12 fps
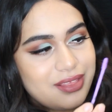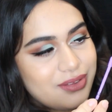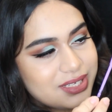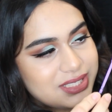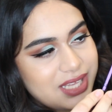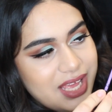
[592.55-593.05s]
It
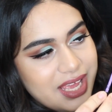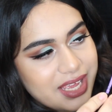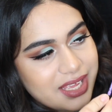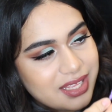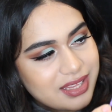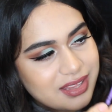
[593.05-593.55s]
looks
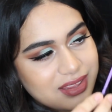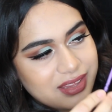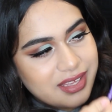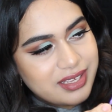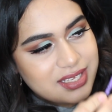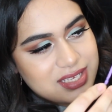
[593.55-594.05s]
like
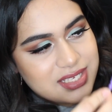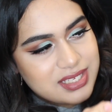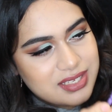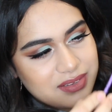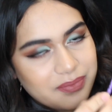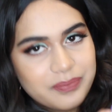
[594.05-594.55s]

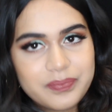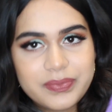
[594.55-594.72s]
this.